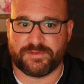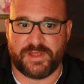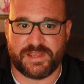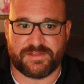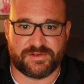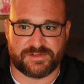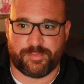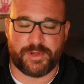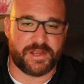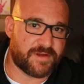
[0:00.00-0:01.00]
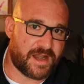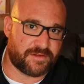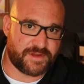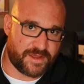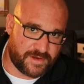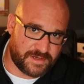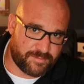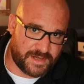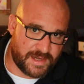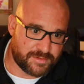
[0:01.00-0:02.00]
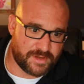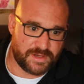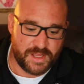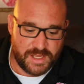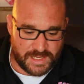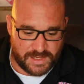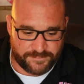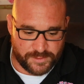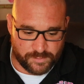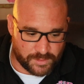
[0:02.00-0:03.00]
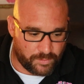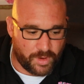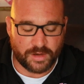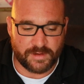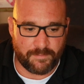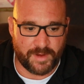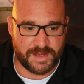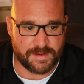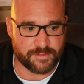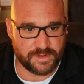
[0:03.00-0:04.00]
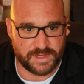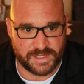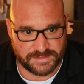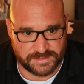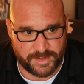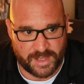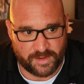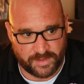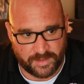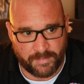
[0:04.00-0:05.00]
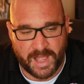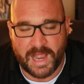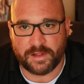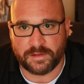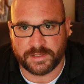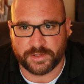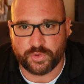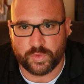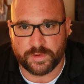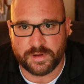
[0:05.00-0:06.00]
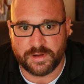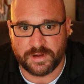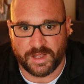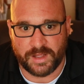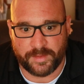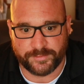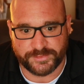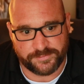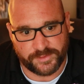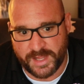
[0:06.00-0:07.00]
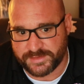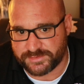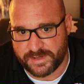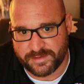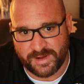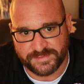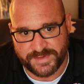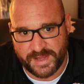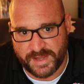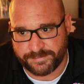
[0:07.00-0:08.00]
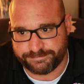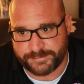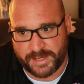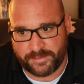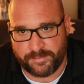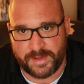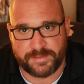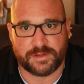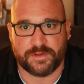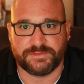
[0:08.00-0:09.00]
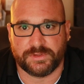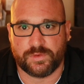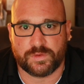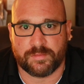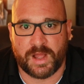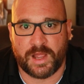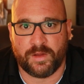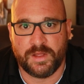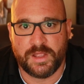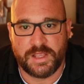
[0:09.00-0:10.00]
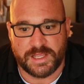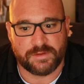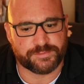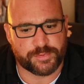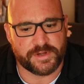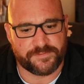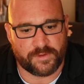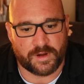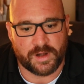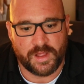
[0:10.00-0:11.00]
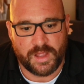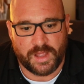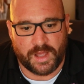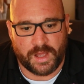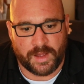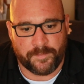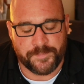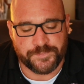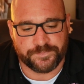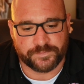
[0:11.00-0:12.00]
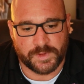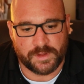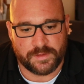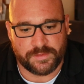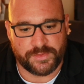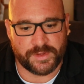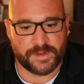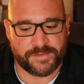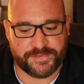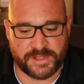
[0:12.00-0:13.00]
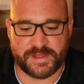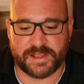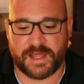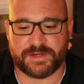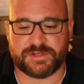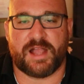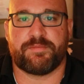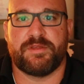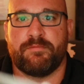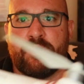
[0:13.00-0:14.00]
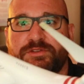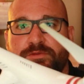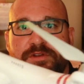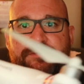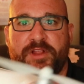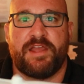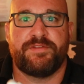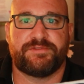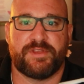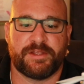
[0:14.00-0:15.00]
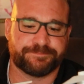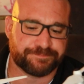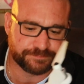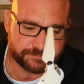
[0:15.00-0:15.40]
the lake. There's a playground on the other end of my neighborhood. If you were to walk around my neighborhood, it's about 1.25 miles. So flying straight across, I don't know, maybe close to a quarter mile. It was pretty far. The thing that kind of shocked me the most when you're flying this thing